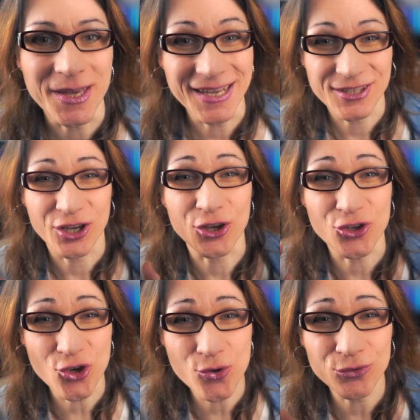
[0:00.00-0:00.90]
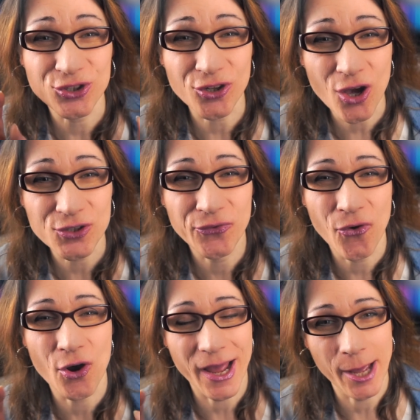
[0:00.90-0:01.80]
means huge loss
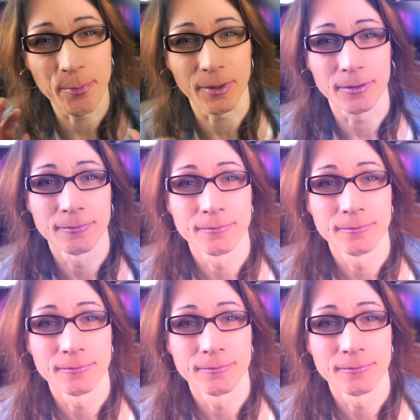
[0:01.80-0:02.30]
for Apple.